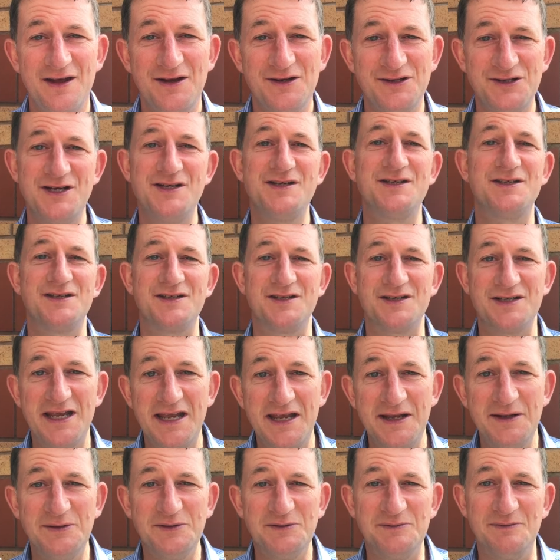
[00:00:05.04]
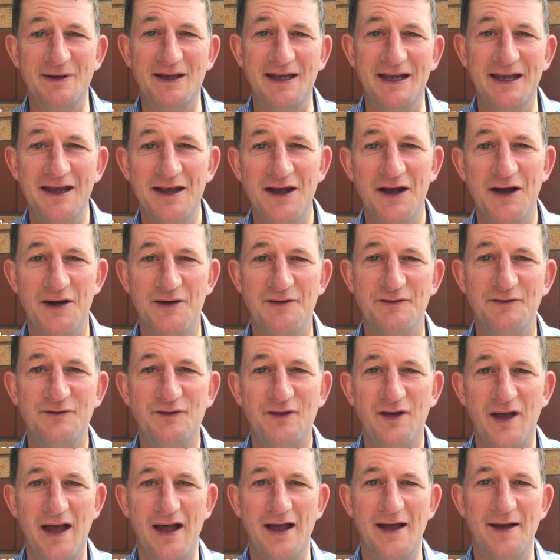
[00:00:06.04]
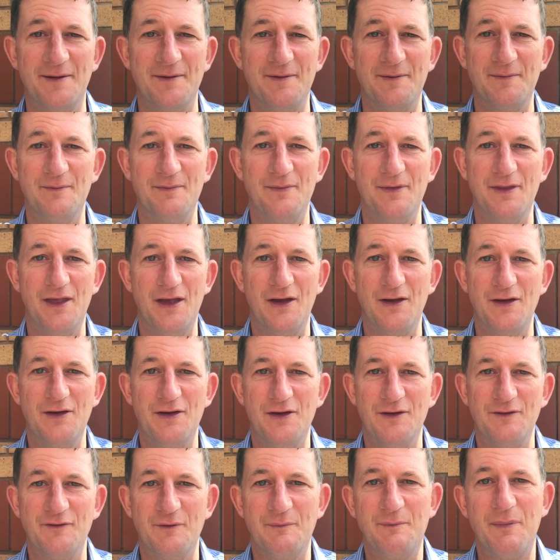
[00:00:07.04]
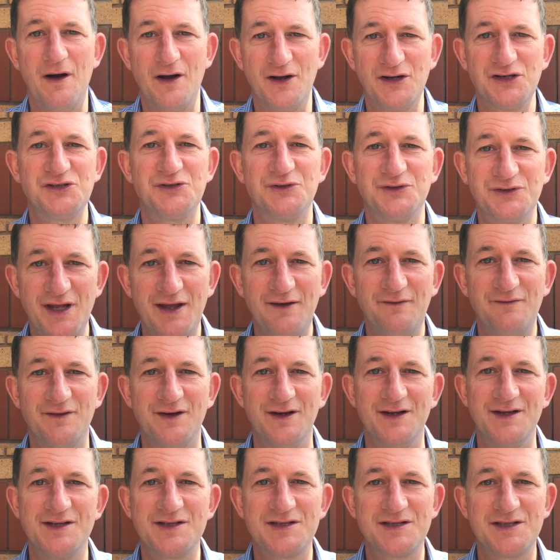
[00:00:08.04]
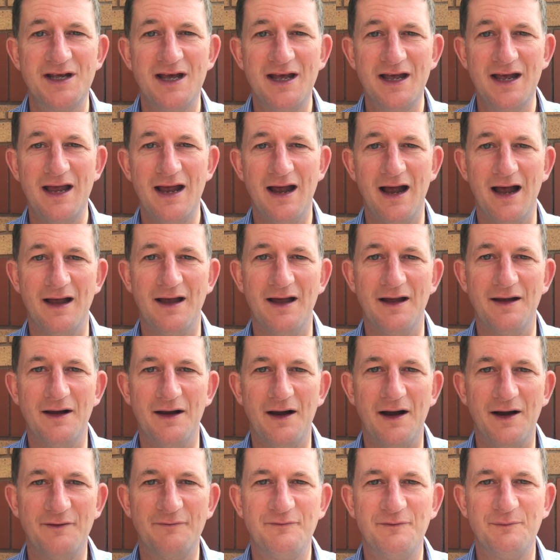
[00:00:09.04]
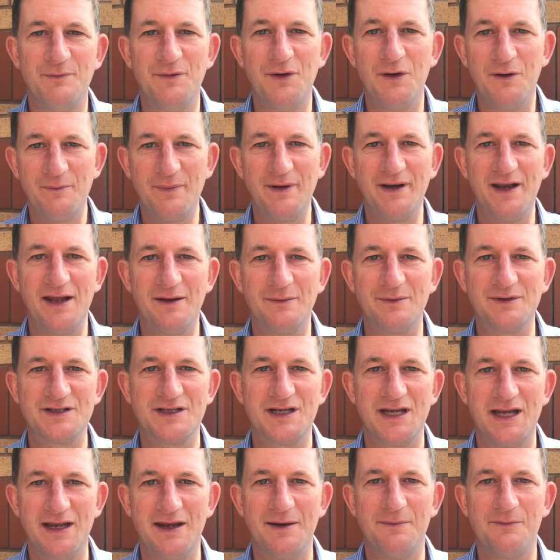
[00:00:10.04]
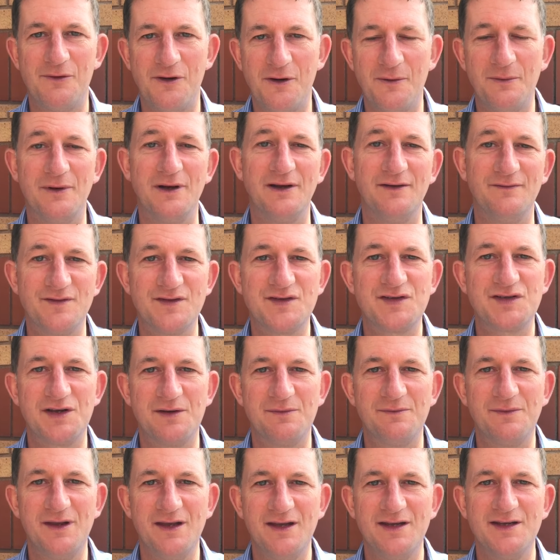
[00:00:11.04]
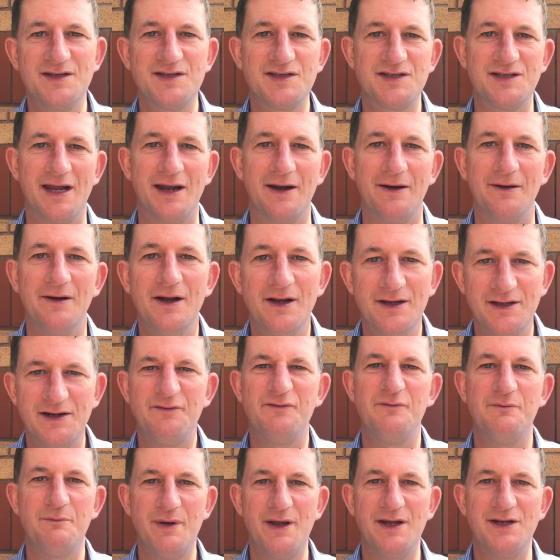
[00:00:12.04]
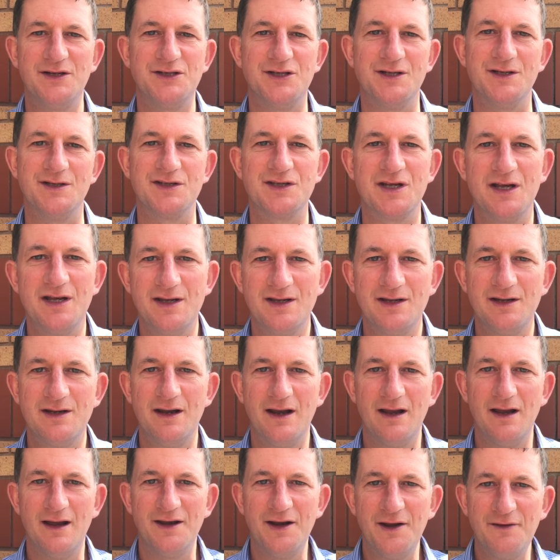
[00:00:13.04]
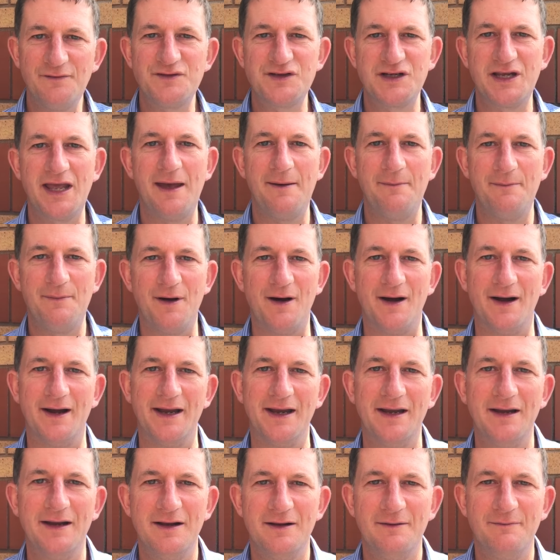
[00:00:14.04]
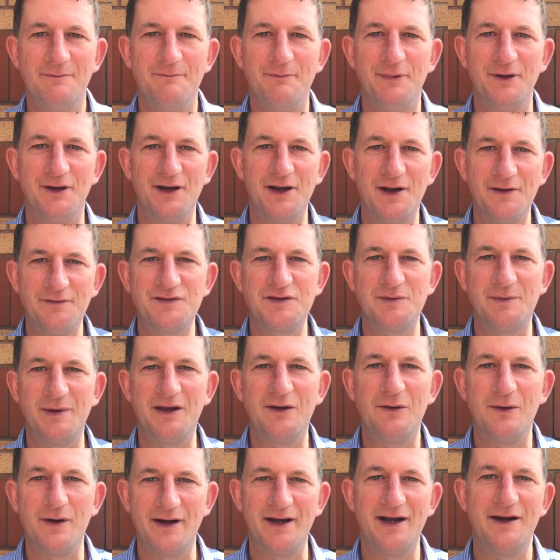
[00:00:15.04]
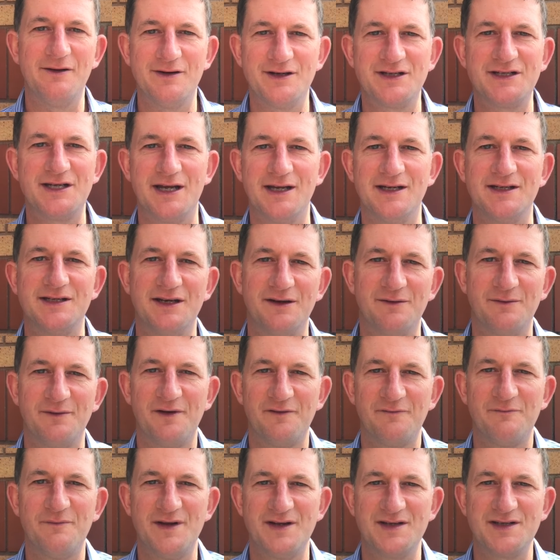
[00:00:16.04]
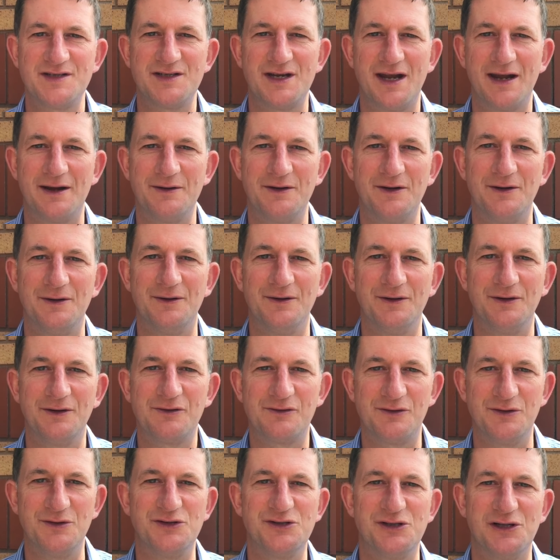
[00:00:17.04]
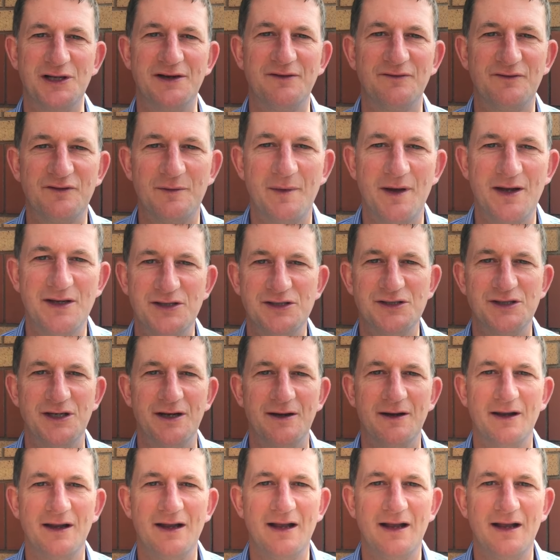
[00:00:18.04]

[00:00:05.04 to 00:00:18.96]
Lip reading: Jesus has healed me of a partial deafness. I've not been able to hear properly for some years now. Different pitches. Enough to get by, but enough to be quite irritating, or I've missed out on crucial information.